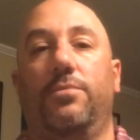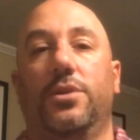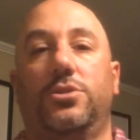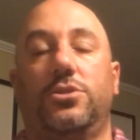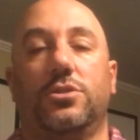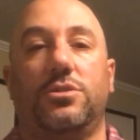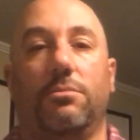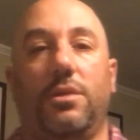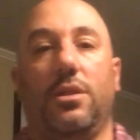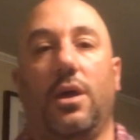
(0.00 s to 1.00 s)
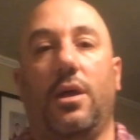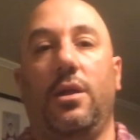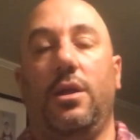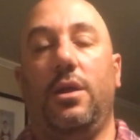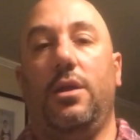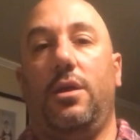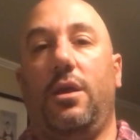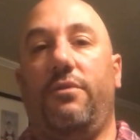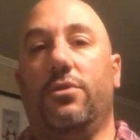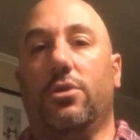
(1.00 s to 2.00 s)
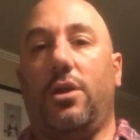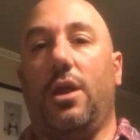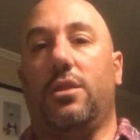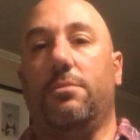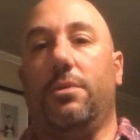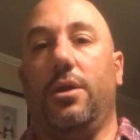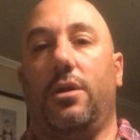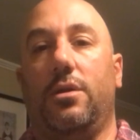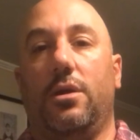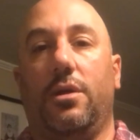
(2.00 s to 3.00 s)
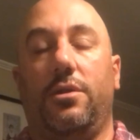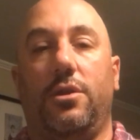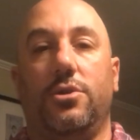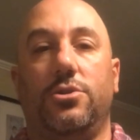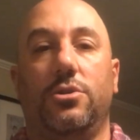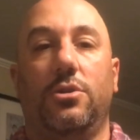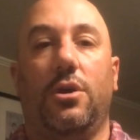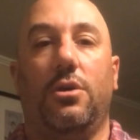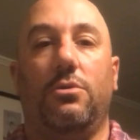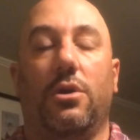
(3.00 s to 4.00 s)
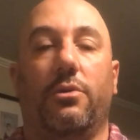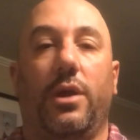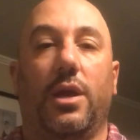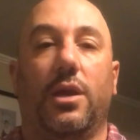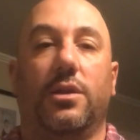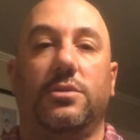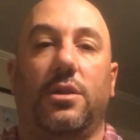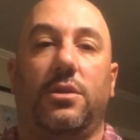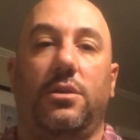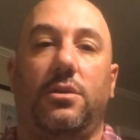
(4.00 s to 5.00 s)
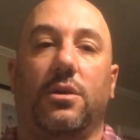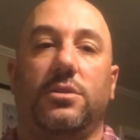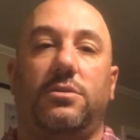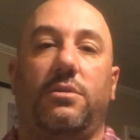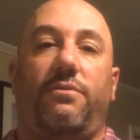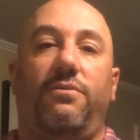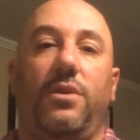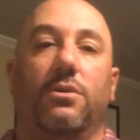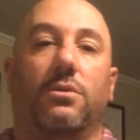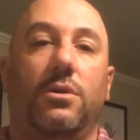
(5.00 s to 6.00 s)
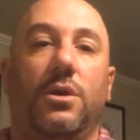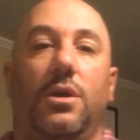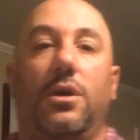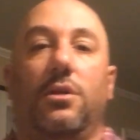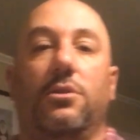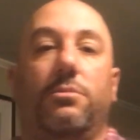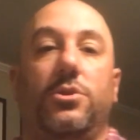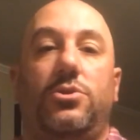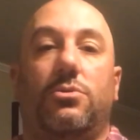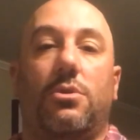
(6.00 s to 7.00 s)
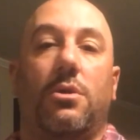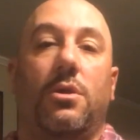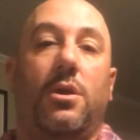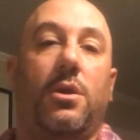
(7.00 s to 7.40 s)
It's just something that, if you're looking at the bike, I think you should know going in, is that it does feel a little bit shorter.